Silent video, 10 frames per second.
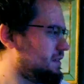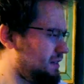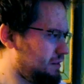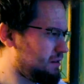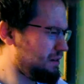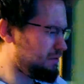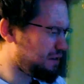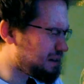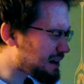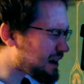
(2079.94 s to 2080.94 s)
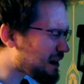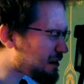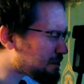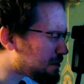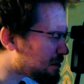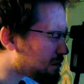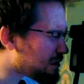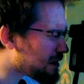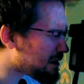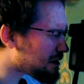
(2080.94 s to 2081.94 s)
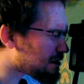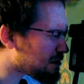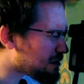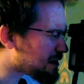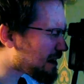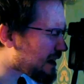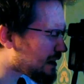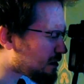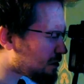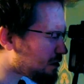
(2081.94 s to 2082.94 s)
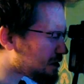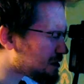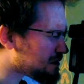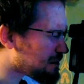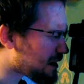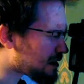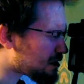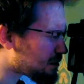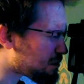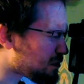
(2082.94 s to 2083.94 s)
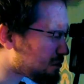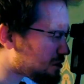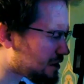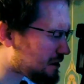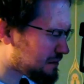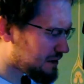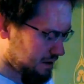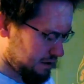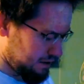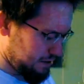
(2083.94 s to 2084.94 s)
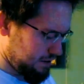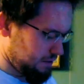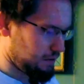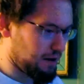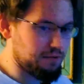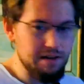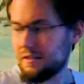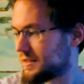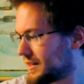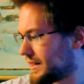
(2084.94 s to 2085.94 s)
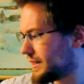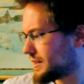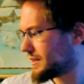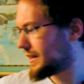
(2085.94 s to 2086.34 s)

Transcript: this can really help with doing a good exposure. So I have that tight,